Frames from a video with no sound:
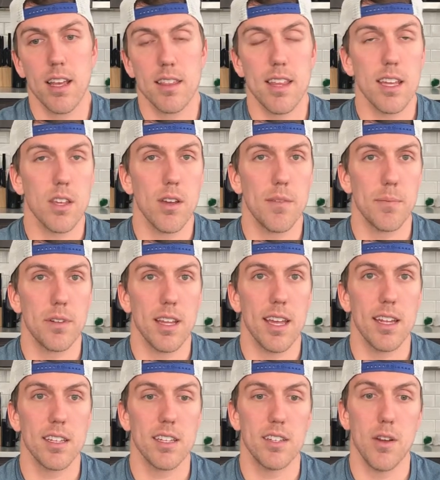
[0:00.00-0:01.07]
that you have
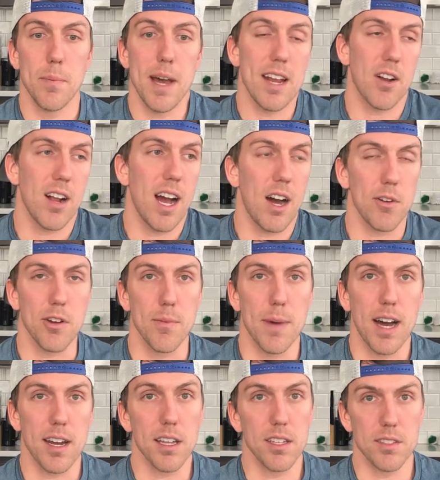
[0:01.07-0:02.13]
planned no matter how your
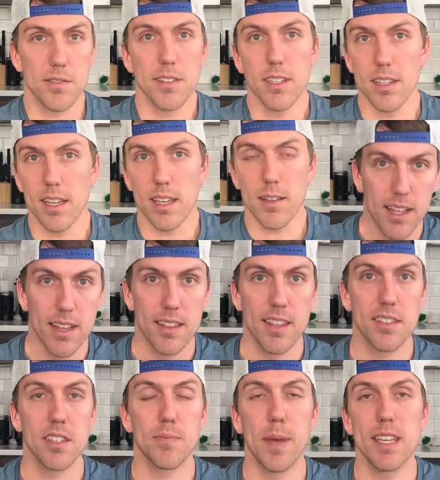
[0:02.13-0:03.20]
body is feeling.
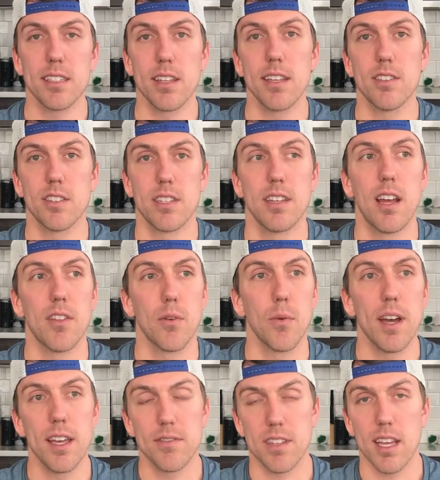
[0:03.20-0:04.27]
This is basically just another
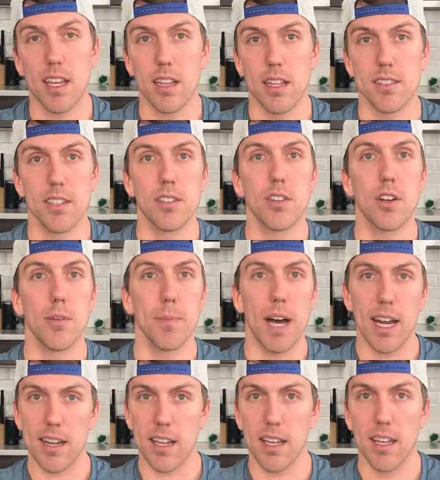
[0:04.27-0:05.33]
way of saying listen to your
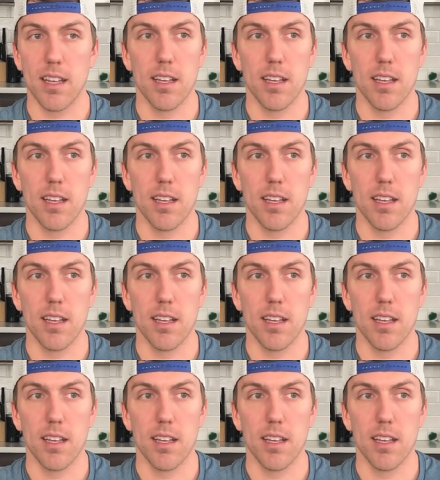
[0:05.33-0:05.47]
body.